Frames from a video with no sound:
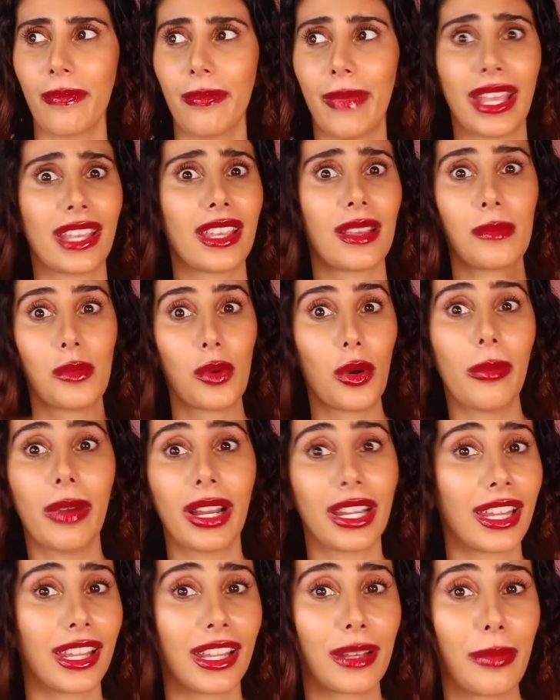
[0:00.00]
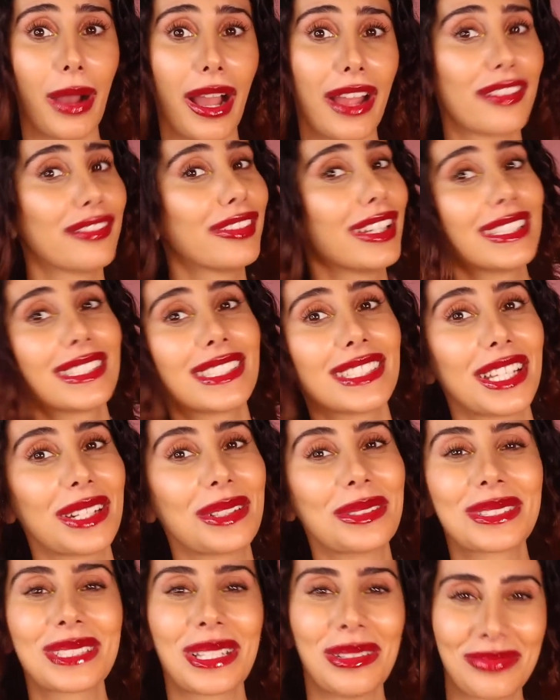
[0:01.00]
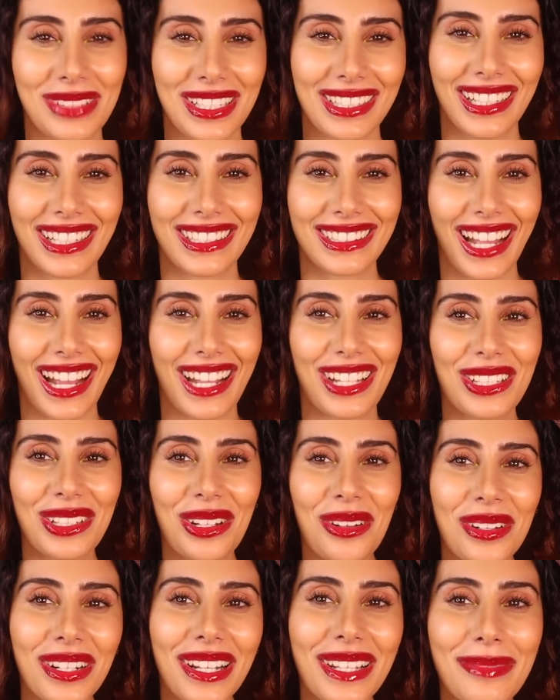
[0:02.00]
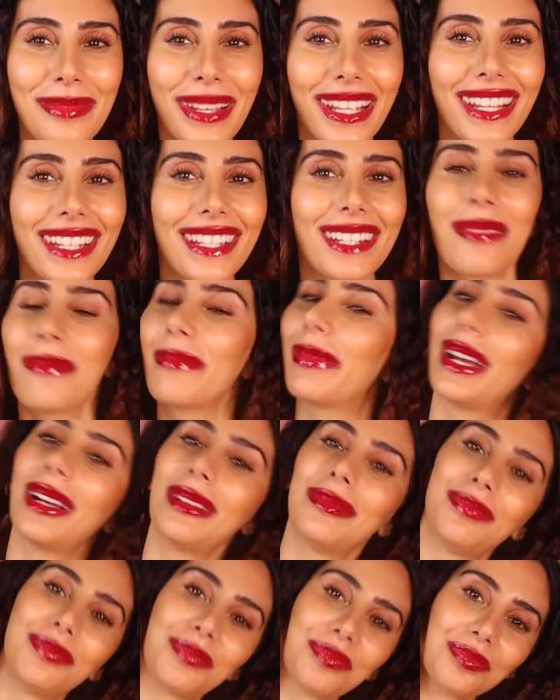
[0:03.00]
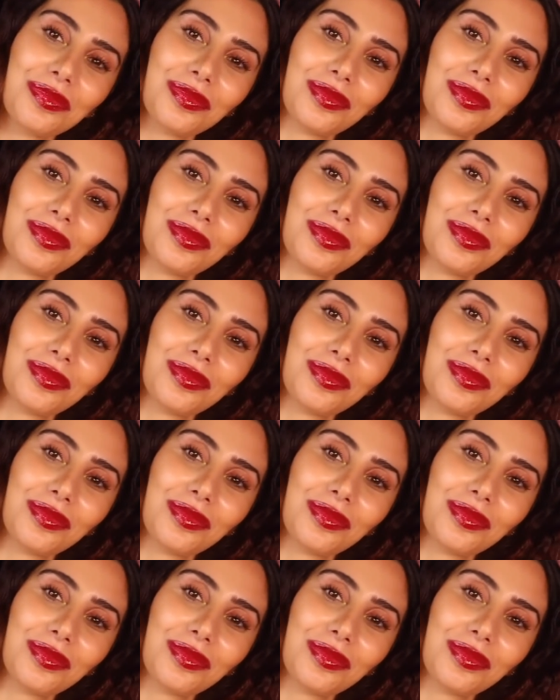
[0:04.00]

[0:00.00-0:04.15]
making more money by investing or something like that you know what i mean but